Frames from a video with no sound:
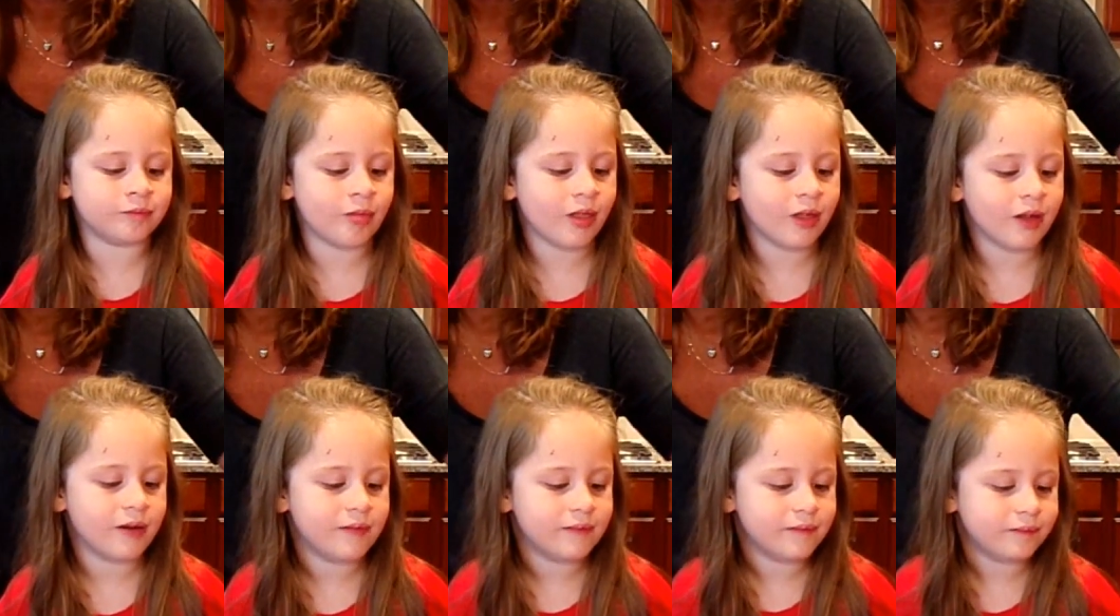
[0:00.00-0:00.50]

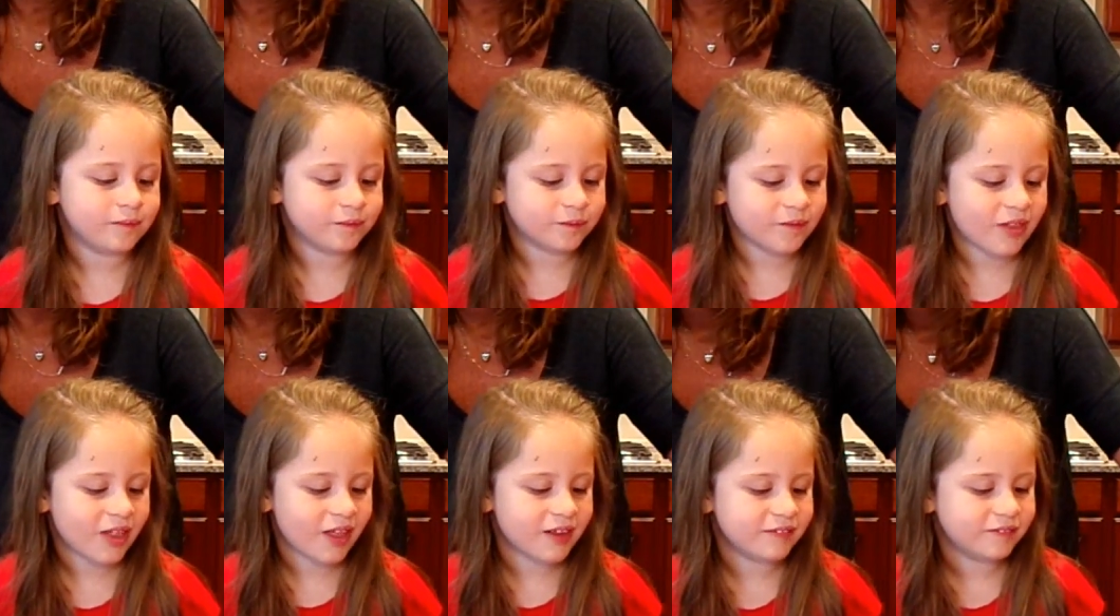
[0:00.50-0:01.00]
it wouldn't stay
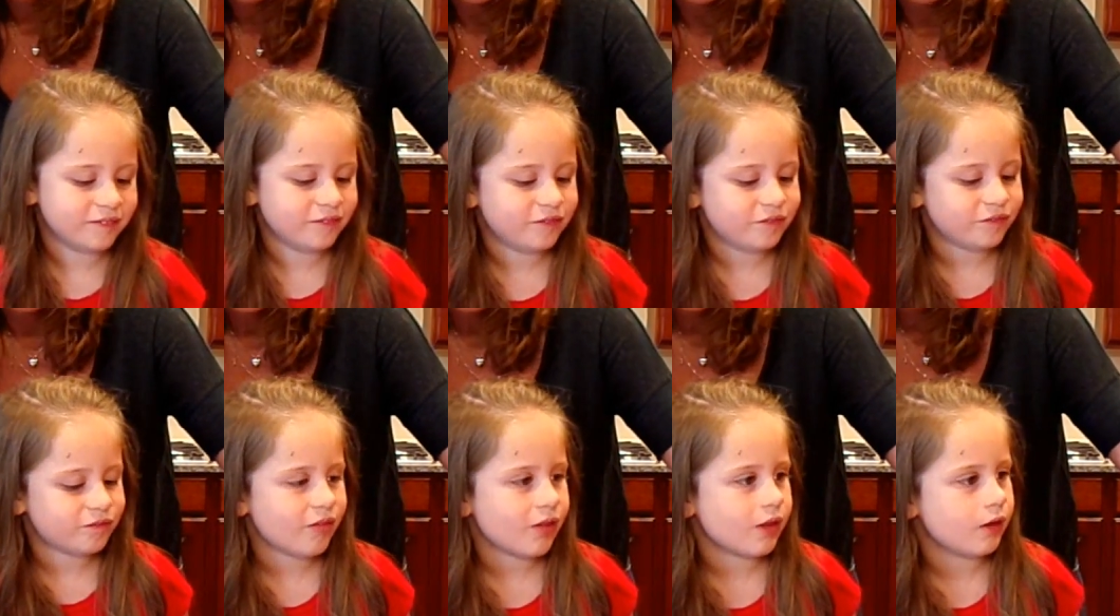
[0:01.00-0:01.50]
in
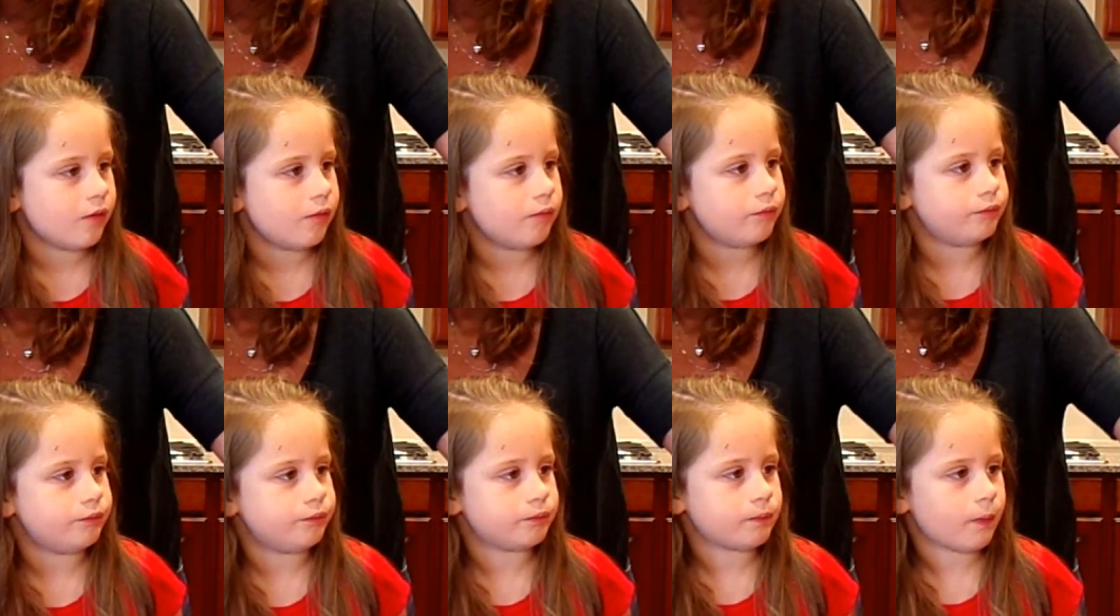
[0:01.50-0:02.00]
place.
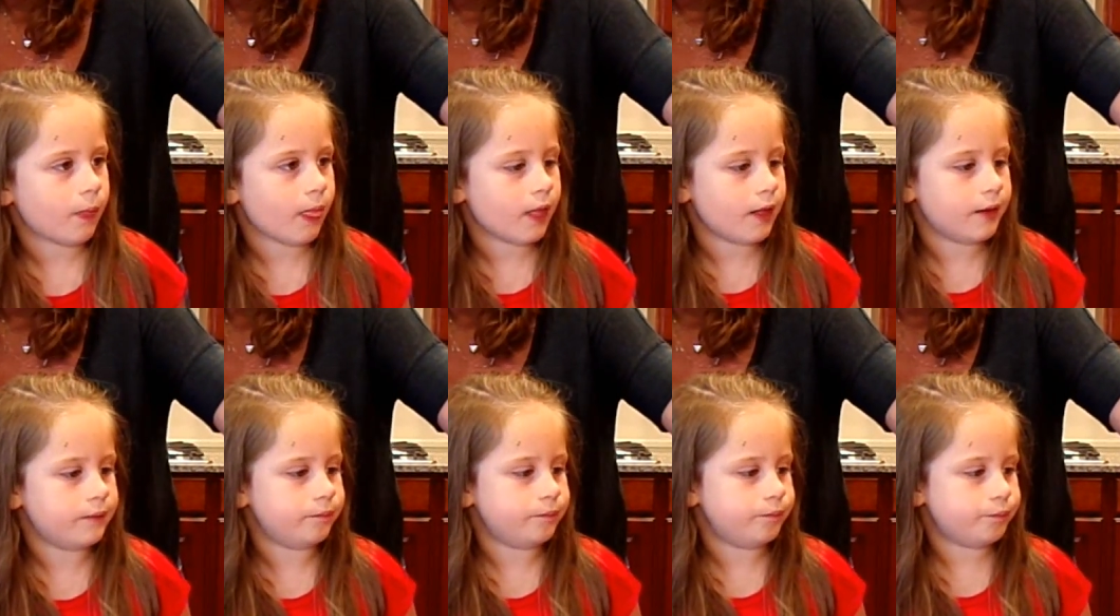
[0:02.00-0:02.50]

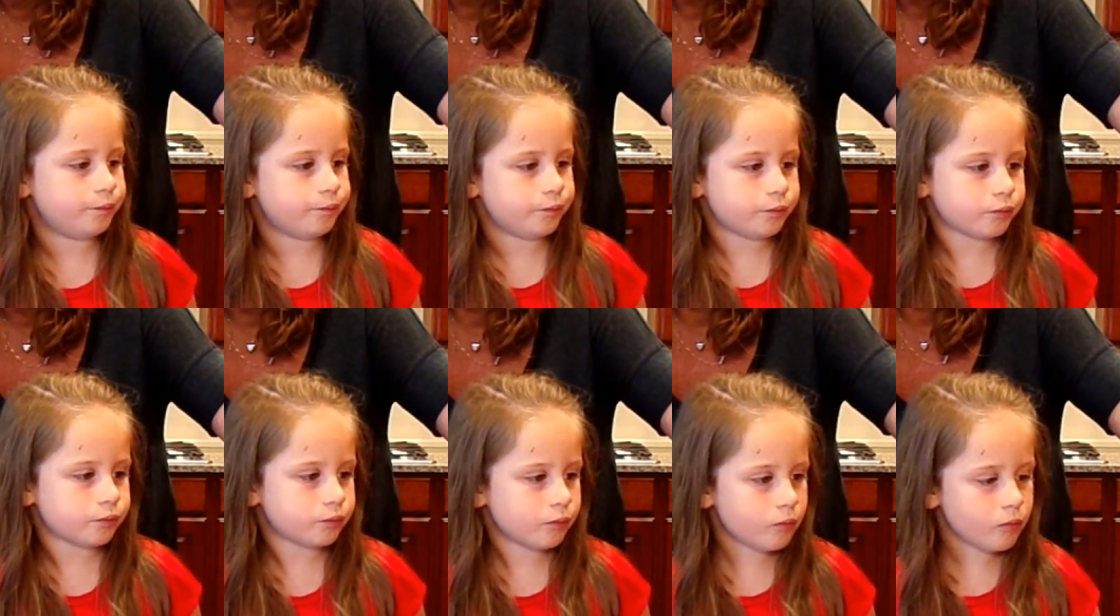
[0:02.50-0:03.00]
So I'm
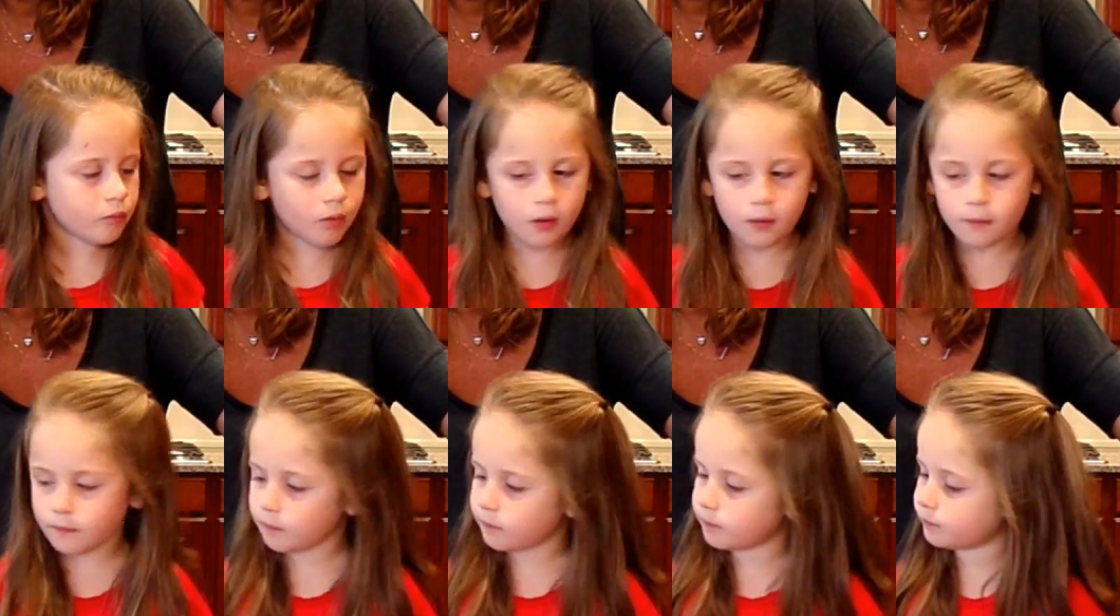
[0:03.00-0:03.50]
not impressed
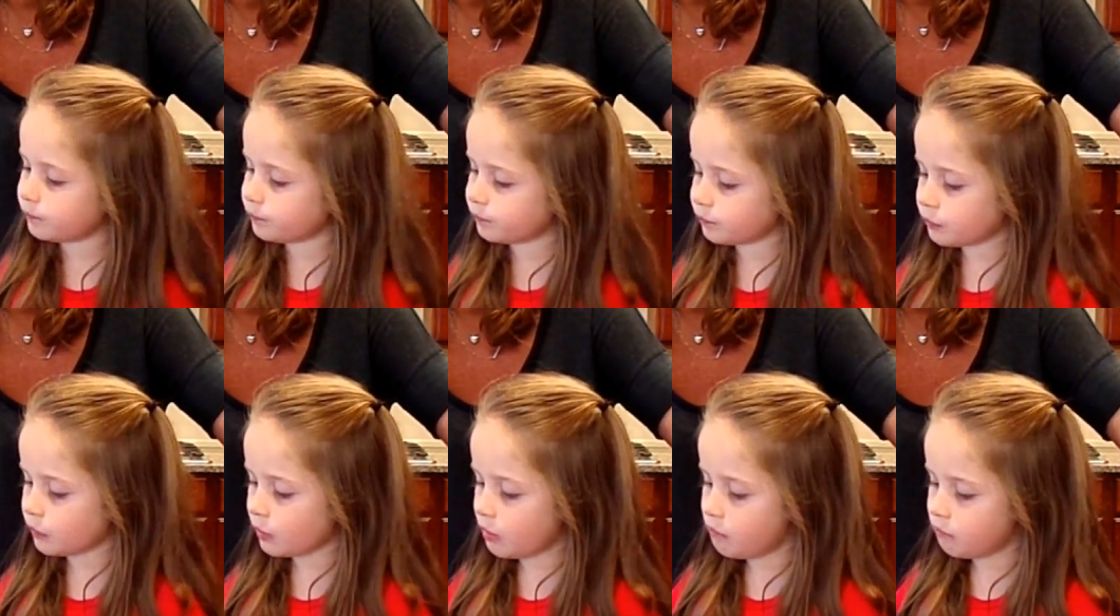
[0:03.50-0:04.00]
with the mixer
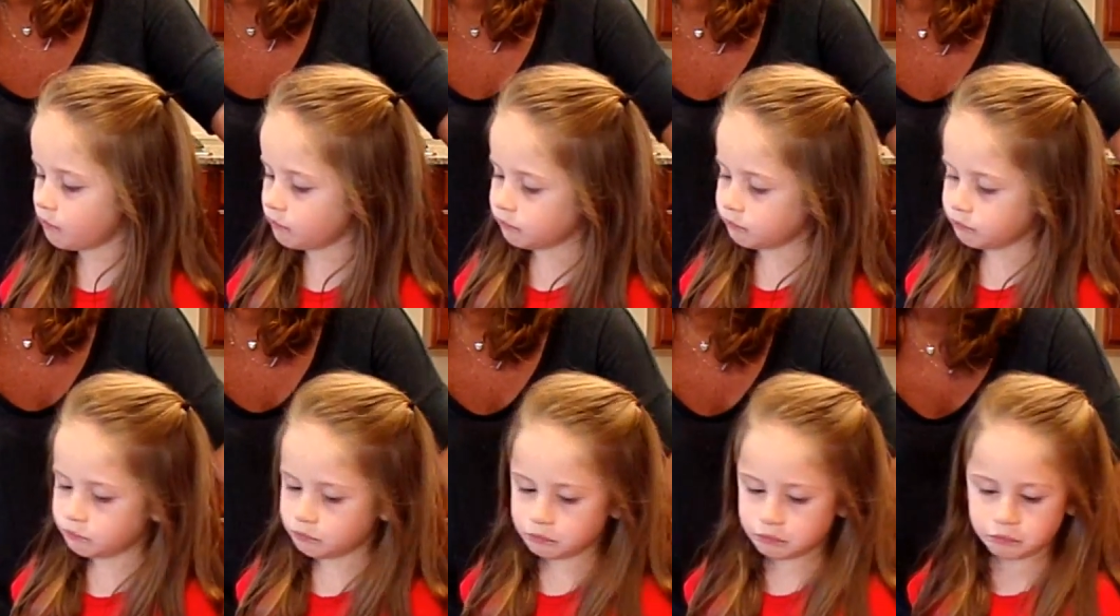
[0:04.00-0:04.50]
itself.